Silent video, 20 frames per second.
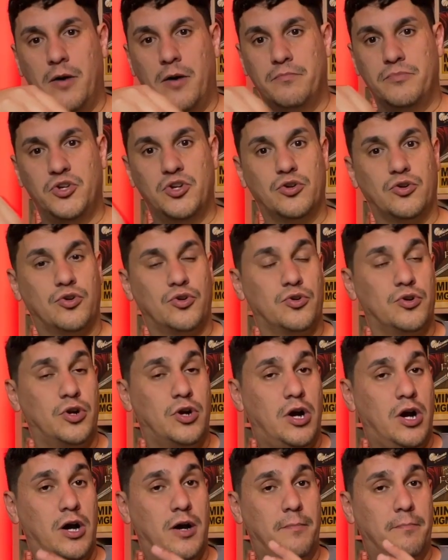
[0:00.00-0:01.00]
Your
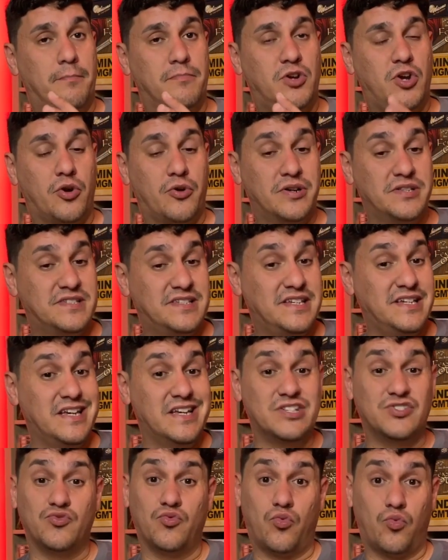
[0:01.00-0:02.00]
currency
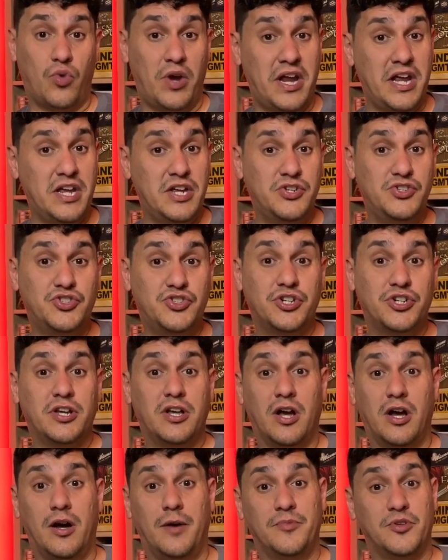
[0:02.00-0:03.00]
is rage.
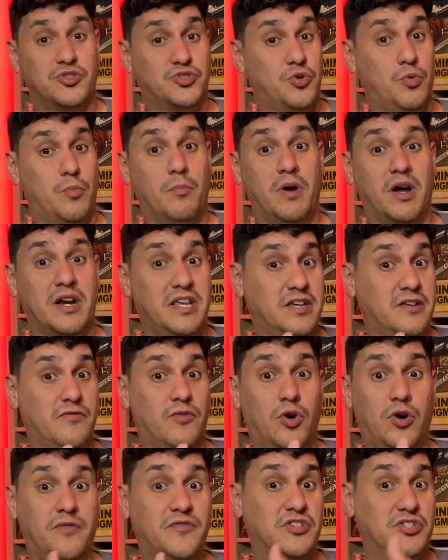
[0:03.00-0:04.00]
There's no money
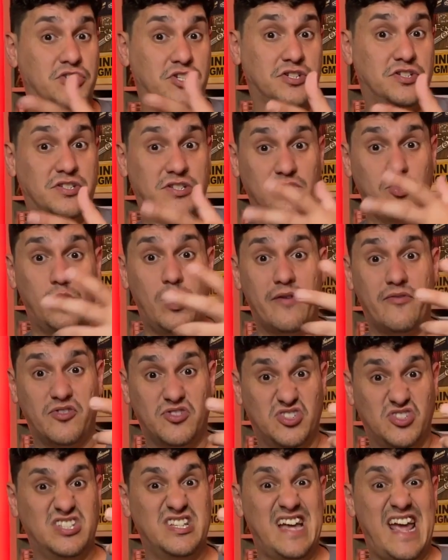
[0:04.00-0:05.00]
involved. It's just
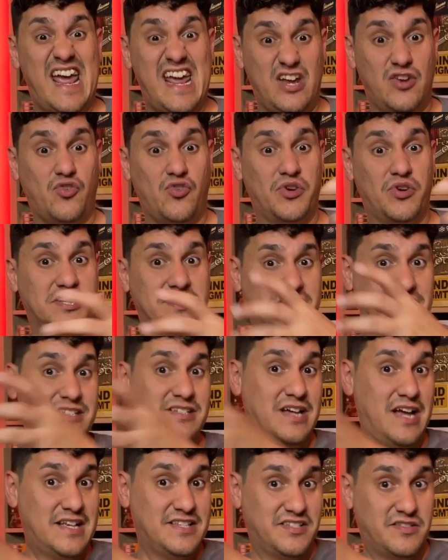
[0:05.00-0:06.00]
whoever's the angriest
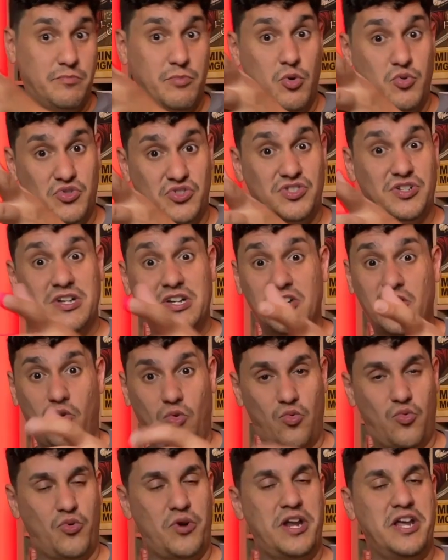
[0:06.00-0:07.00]
has the most
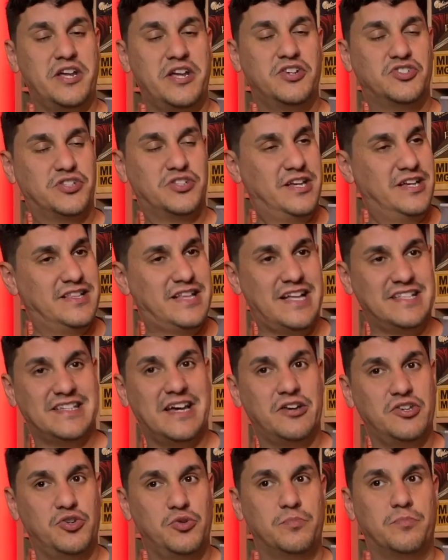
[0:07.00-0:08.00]
rage. That's how
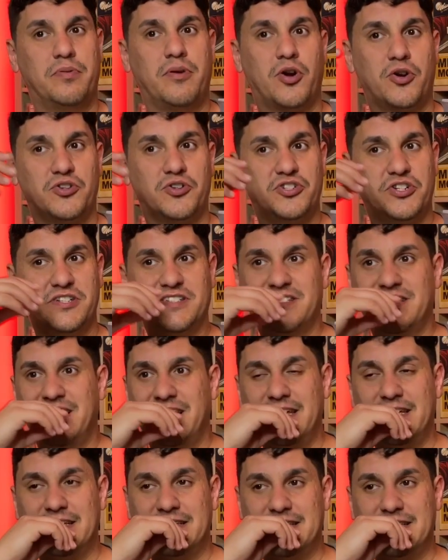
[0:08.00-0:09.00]
you purchase
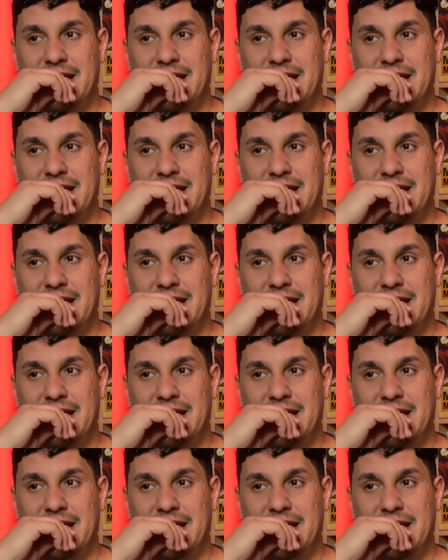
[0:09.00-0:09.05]
things.